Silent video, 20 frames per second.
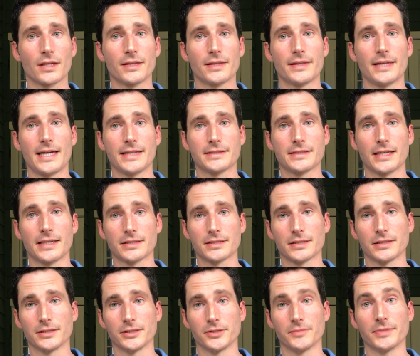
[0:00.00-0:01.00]
that takes
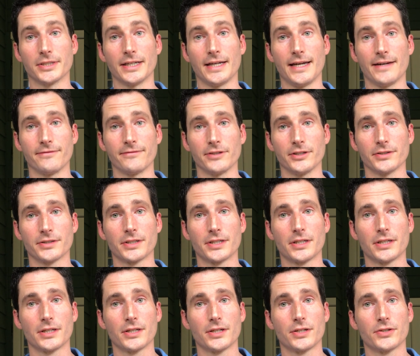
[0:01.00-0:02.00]
a little bit of effort.
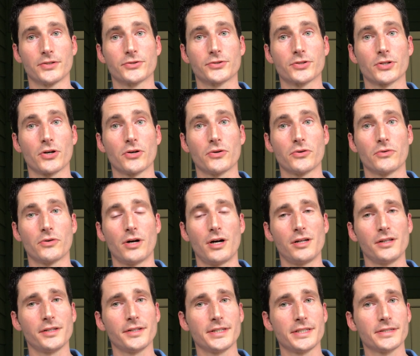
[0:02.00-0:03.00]
So
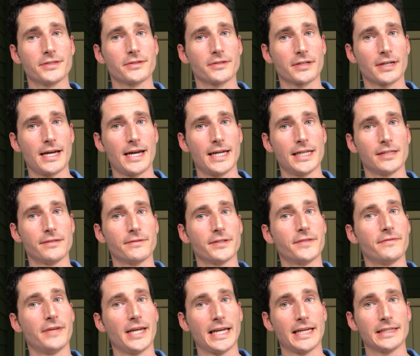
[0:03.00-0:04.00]
all of these are kind of
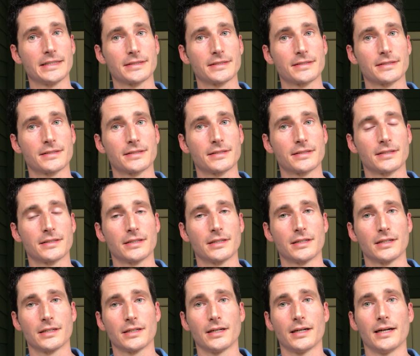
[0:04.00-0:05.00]
advanced,
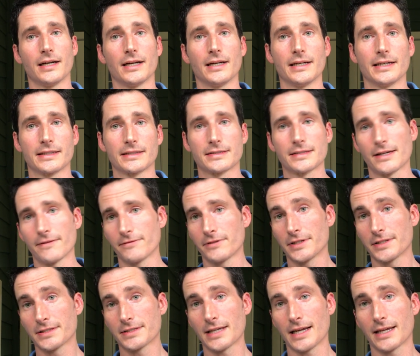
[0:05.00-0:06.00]
except for
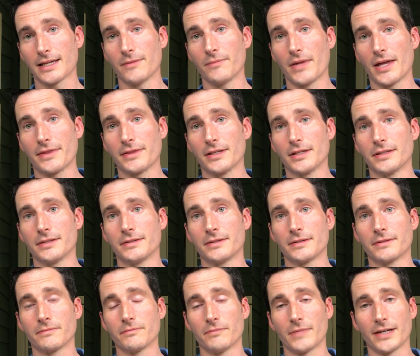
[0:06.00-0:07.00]
the second method.
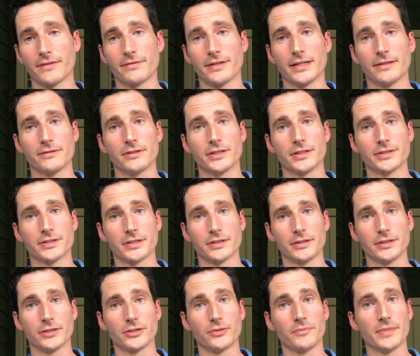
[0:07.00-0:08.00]
My favorite is a
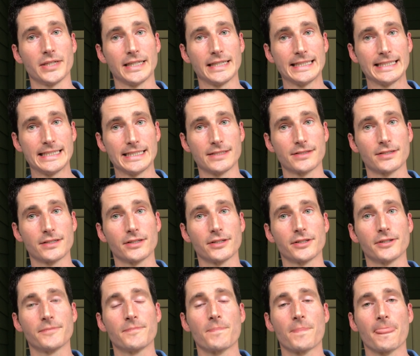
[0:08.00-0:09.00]
little bit
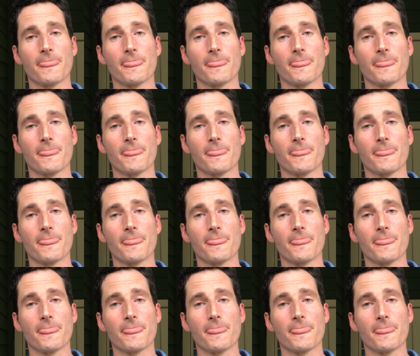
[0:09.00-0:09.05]
easier